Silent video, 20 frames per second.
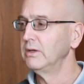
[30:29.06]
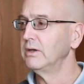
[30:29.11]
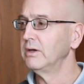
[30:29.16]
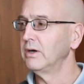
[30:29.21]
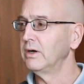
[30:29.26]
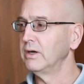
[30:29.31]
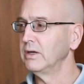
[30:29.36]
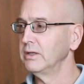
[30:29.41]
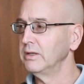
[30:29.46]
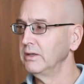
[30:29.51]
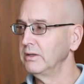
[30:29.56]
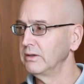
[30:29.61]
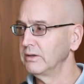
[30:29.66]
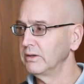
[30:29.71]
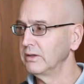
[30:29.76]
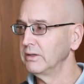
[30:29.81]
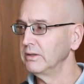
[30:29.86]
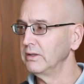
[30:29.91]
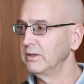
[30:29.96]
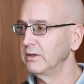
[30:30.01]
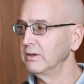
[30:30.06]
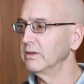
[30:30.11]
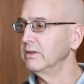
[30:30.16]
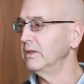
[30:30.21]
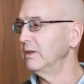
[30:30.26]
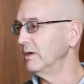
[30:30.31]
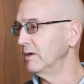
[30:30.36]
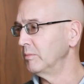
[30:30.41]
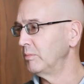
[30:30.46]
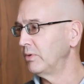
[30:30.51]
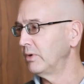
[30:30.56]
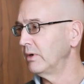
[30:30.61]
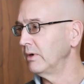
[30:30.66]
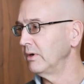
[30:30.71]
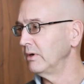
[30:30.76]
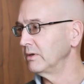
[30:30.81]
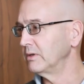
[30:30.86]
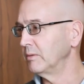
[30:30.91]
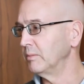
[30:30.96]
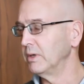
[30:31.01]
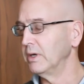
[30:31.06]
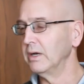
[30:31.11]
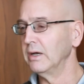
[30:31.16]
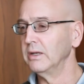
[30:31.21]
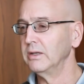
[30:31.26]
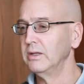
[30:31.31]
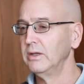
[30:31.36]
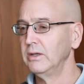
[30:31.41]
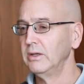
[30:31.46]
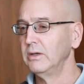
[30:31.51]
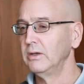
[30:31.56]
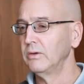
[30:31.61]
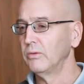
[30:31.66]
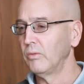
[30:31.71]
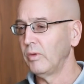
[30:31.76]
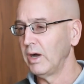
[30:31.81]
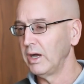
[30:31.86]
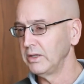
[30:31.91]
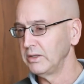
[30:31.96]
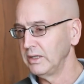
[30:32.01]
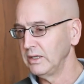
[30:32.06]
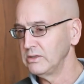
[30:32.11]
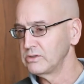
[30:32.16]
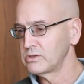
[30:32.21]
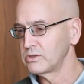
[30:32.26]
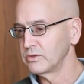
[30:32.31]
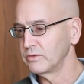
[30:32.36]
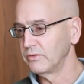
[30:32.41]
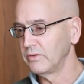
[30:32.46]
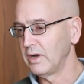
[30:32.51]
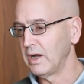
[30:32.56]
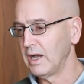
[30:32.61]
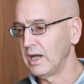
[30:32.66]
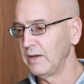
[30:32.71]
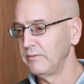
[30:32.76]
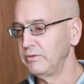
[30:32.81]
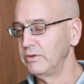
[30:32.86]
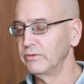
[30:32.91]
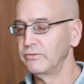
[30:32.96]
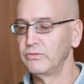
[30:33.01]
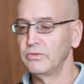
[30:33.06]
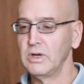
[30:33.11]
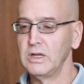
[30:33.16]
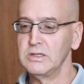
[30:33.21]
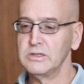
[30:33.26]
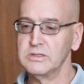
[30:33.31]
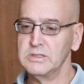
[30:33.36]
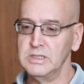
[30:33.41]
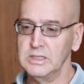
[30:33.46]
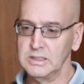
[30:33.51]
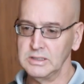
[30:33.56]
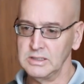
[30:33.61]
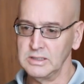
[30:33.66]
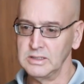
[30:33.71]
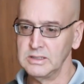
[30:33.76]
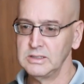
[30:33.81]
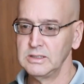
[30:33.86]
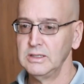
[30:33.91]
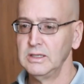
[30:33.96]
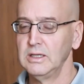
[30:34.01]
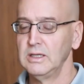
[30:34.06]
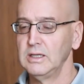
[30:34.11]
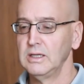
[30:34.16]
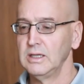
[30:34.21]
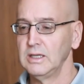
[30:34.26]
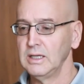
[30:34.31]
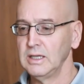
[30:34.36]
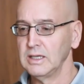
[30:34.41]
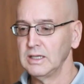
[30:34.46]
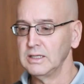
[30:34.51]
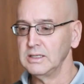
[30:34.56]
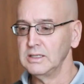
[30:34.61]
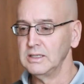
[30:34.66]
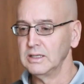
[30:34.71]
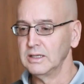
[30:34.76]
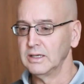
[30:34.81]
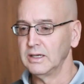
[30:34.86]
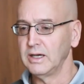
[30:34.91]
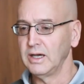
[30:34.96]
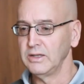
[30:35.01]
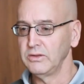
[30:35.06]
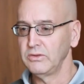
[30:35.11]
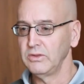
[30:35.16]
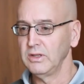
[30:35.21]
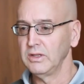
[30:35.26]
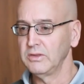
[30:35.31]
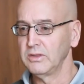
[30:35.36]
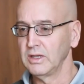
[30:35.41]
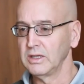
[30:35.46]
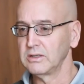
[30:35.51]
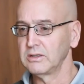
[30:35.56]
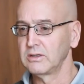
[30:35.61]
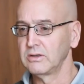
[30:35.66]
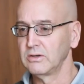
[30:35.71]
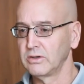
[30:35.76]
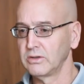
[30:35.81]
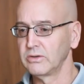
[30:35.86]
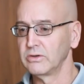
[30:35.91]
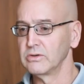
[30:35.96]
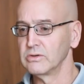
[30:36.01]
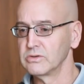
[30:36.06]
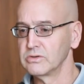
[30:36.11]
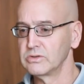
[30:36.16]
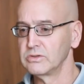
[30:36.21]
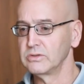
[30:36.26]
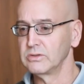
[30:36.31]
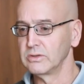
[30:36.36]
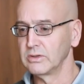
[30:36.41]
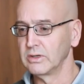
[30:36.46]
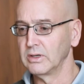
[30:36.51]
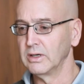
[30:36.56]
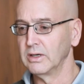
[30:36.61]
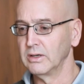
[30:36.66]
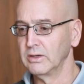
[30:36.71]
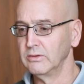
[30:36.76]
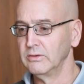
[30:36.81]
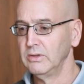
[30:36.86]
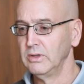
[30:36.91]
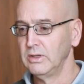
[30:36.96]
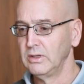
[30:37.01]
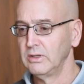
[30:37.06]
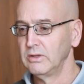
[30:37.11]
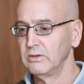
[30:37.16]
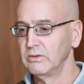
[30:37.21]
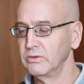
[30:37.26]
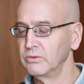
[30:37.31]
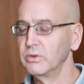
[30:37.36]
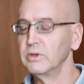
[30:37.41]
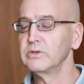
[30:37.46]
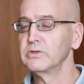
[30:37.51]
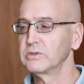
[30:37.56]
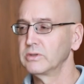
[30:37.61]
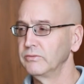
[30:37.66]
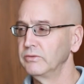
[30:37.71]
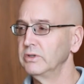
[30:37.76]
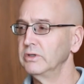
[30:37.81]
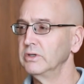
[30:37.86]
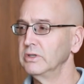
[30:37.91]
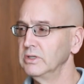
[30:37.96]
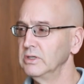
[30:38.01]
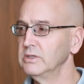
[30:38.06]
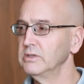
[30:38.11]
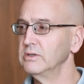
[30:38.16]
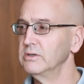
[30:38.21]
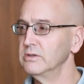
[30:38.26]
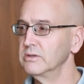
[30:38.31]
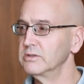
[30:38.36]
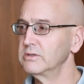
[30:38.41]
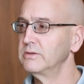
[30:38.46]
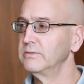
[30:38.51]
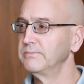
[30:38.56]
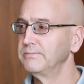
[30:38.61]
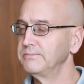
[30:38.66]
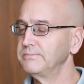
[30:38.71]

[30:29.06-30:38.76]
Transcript: on their part about why they survived, their friends didn't. And I think that colors the rest of their years.